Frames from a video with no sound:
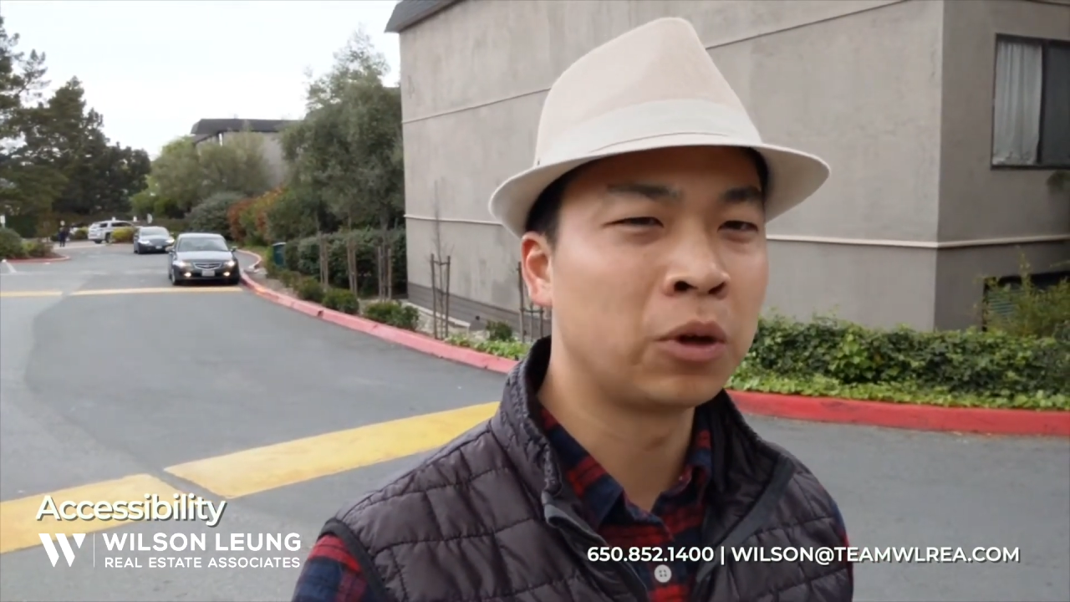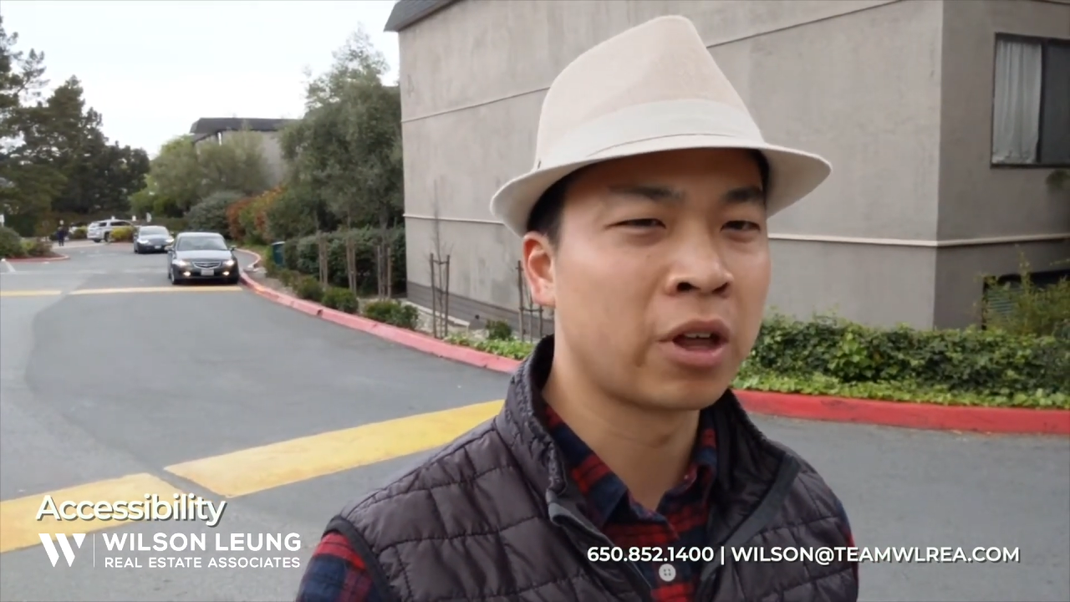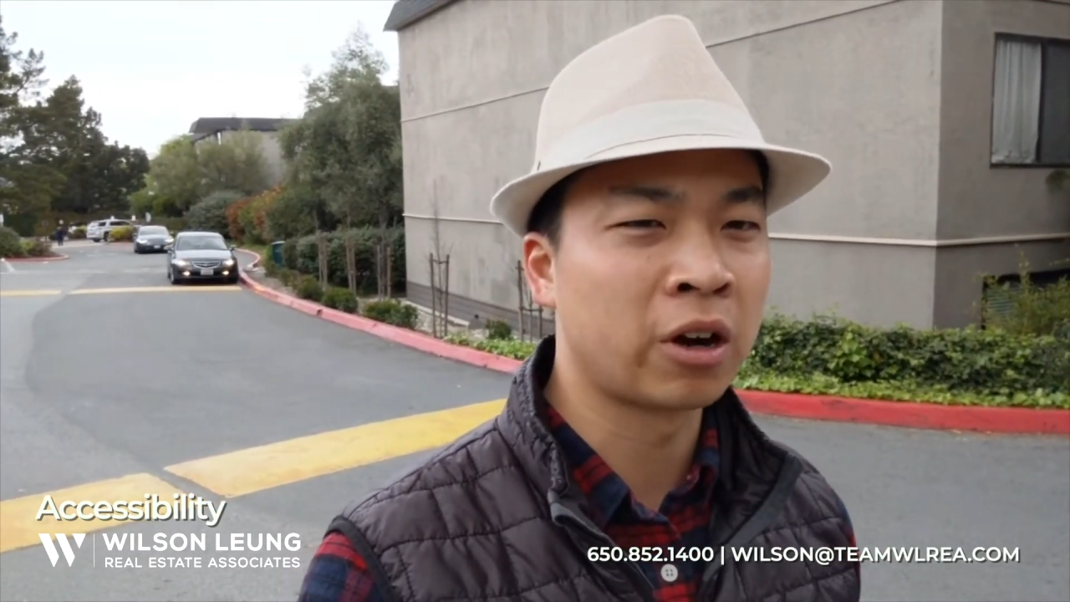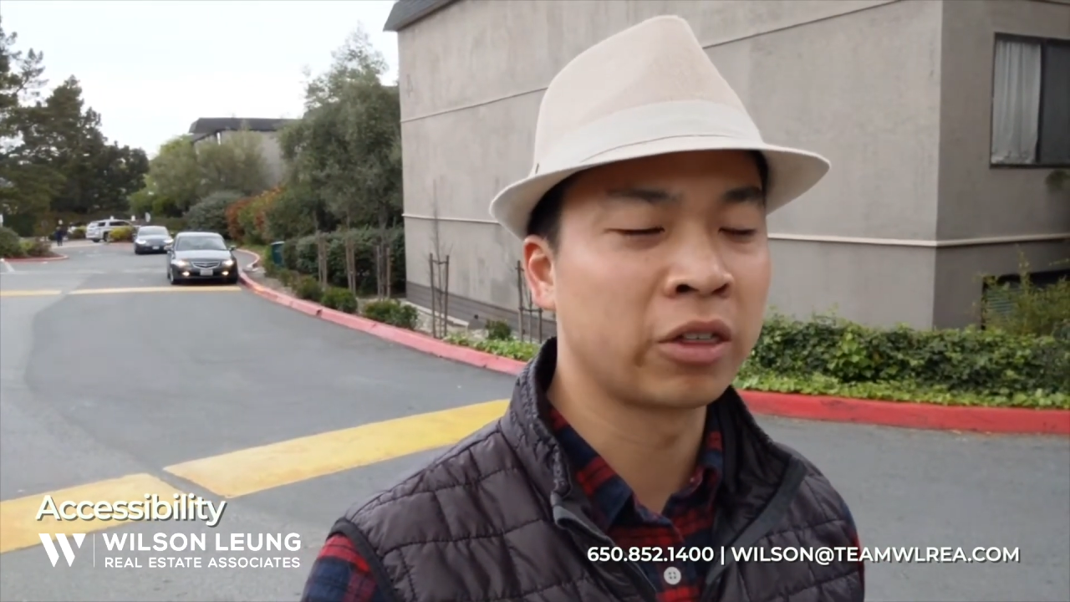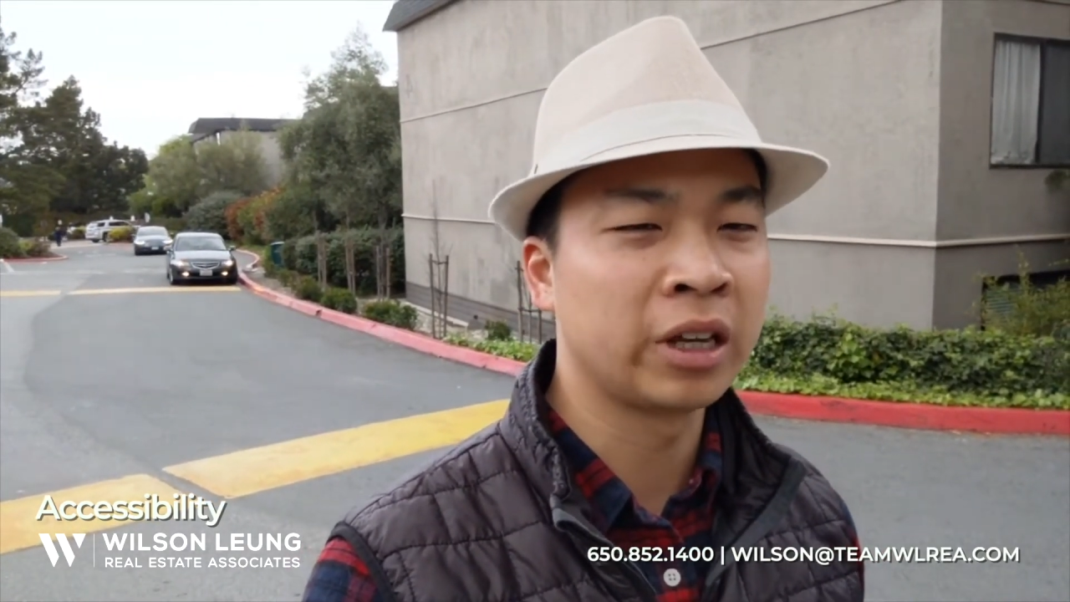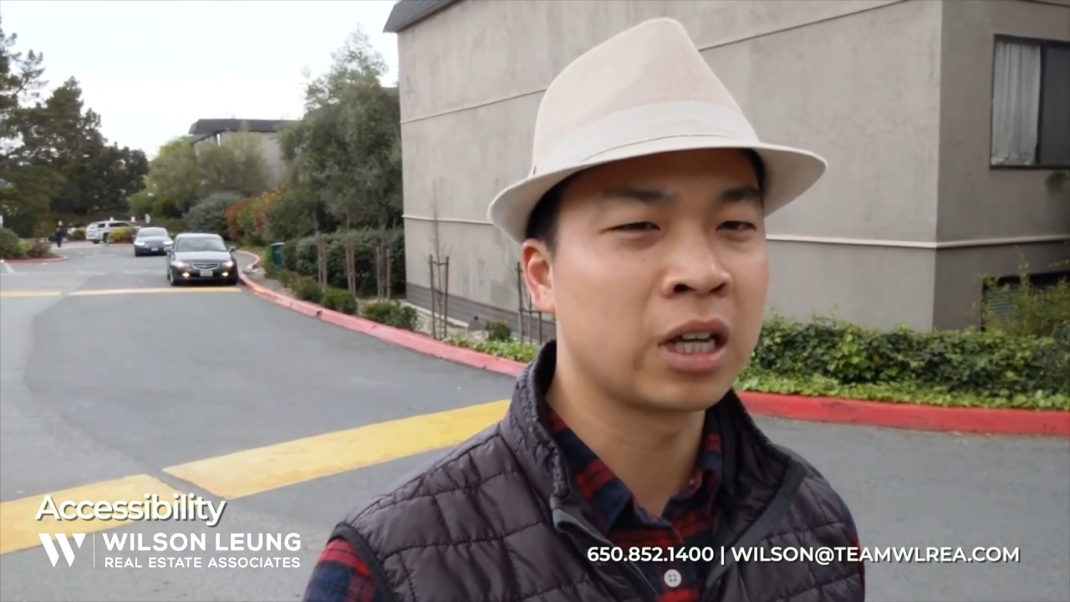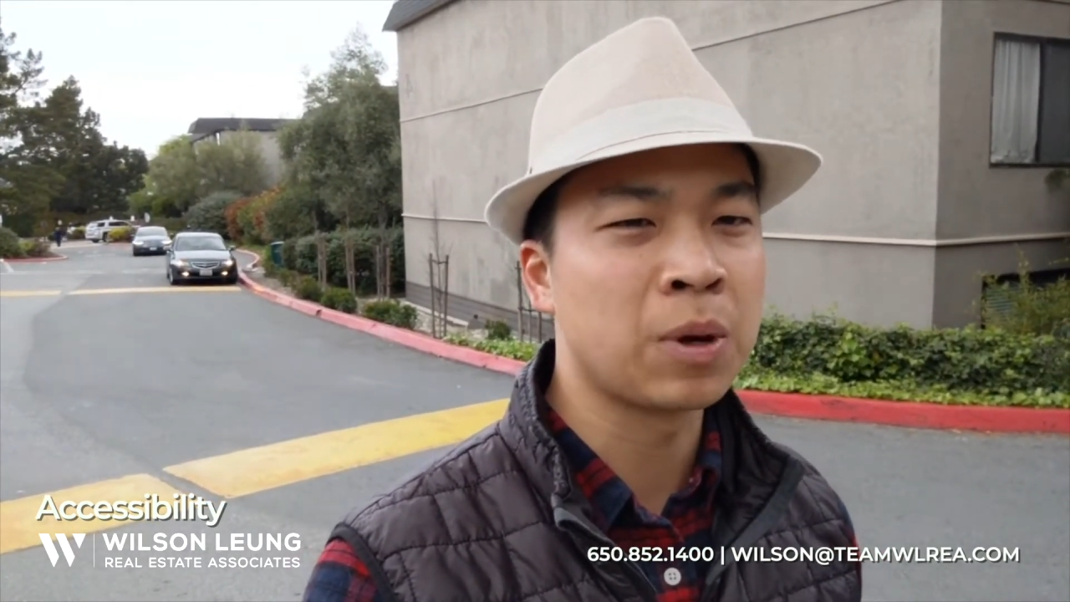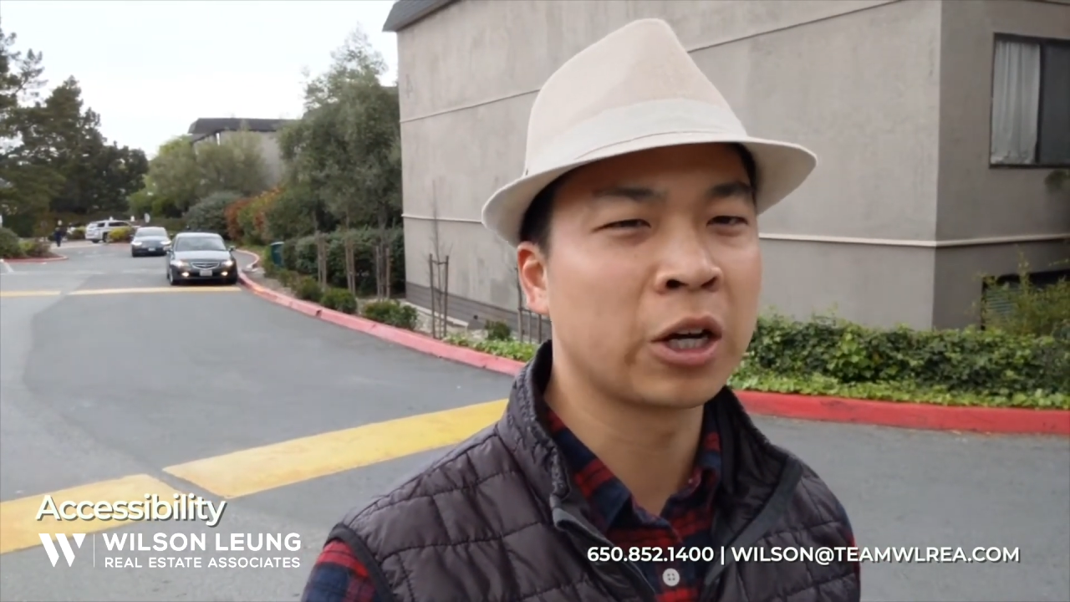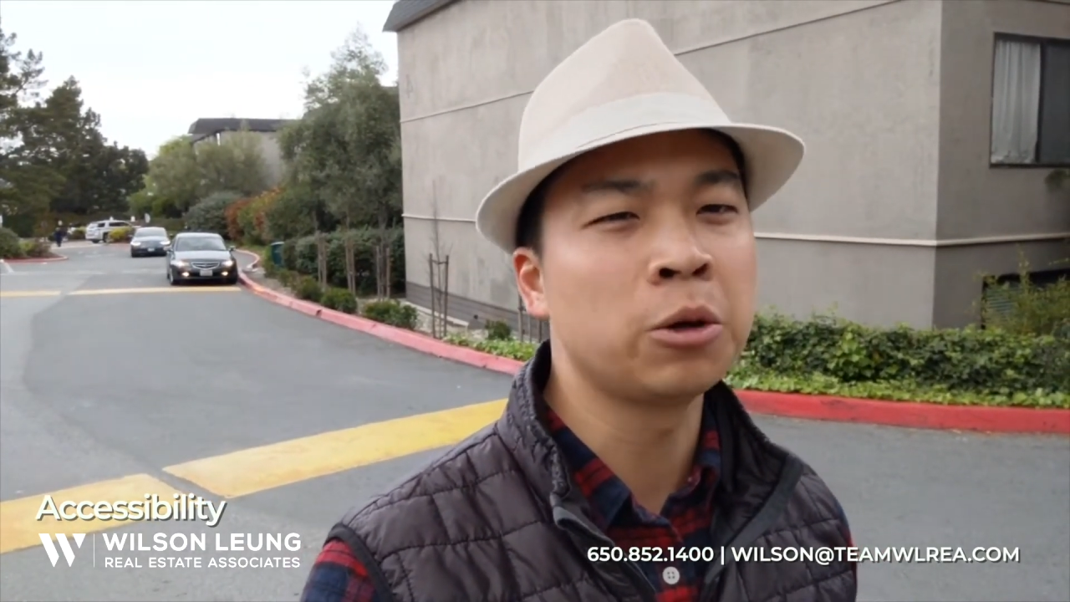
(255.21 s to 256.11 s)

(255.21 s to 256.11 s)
that are thinking about